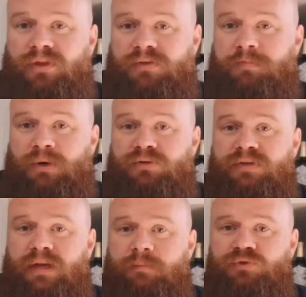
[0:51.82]
spirits
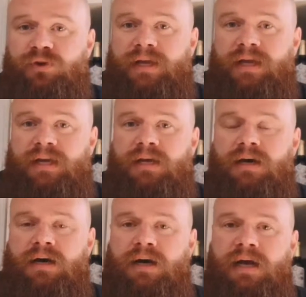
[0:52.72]
that I'm drinking.
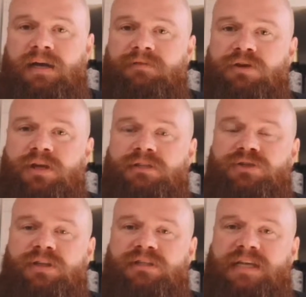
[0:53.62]
I never look
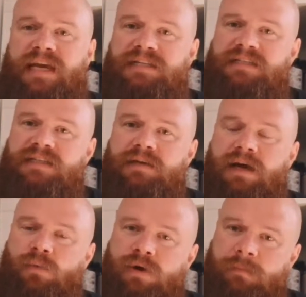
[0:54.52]
into the taste.
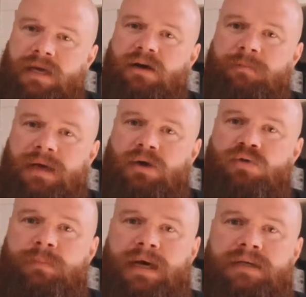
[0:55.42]
I want to make up my
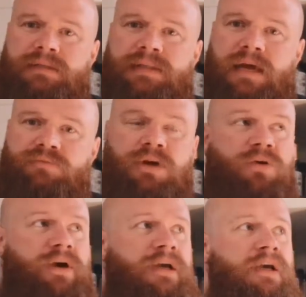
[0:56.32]
own mind in that
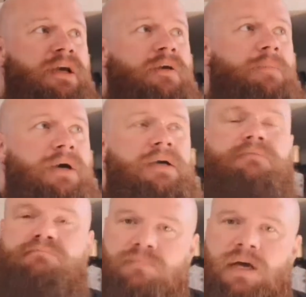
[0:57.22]
regard,
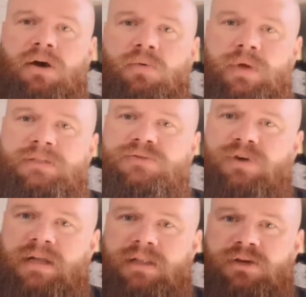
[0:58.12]
but I always
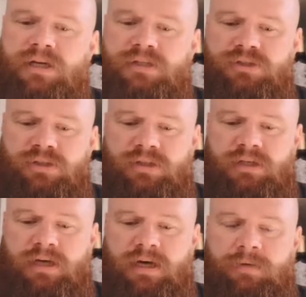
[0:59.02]
try to look into
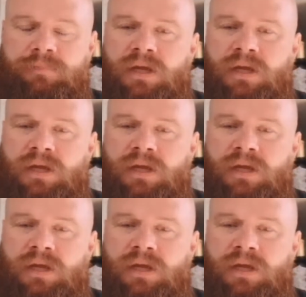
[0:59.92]
the